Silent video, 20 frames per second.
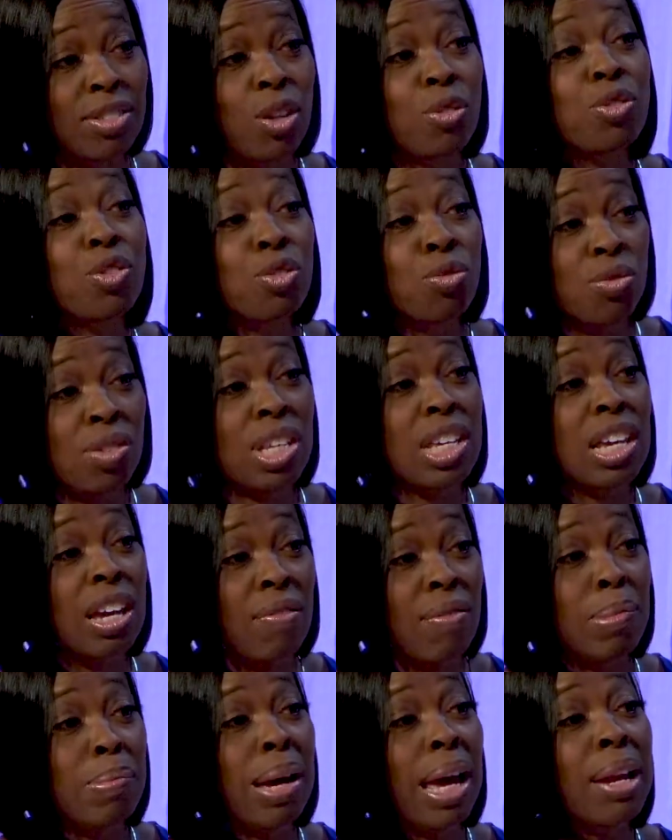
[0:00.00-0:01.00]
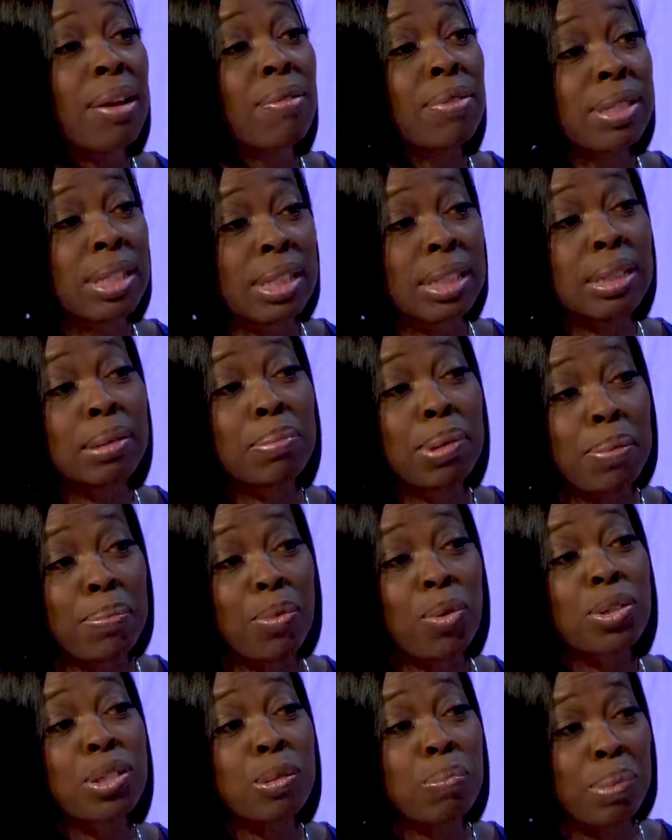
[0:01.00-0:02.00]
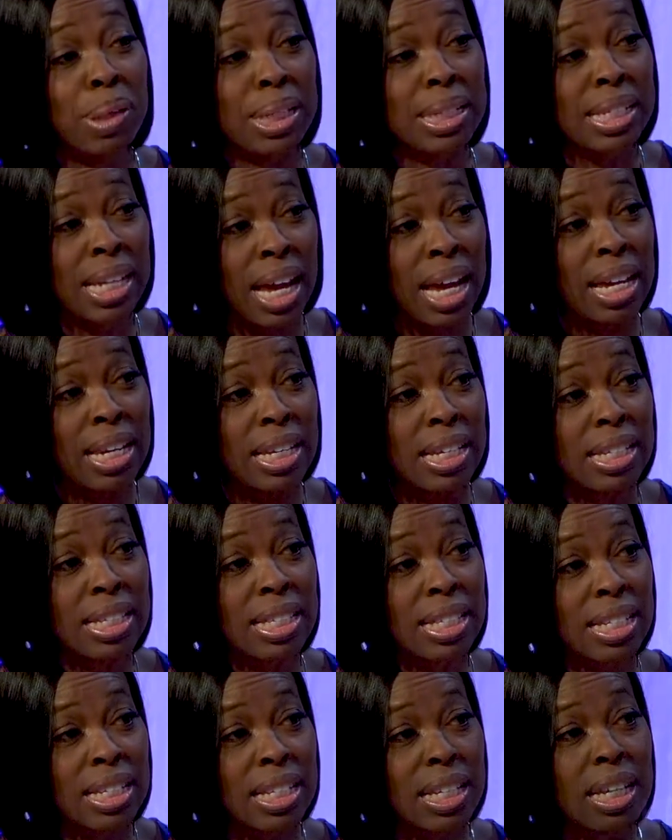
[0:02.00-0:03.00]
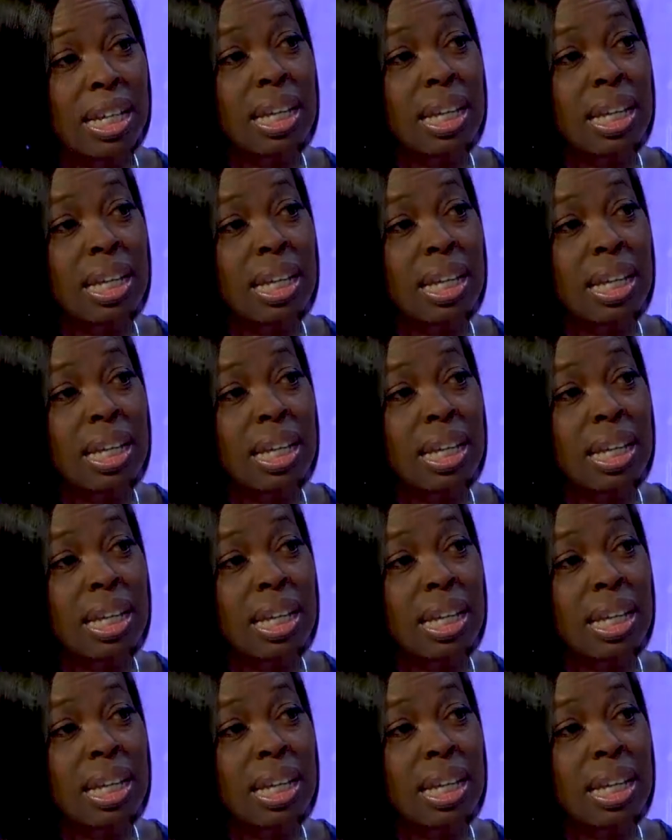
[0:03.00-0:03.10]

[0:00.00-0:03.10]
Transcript: Don't mm-hmm. you think mm-hmm. everybody was a little bit more spontaneous? Definitely.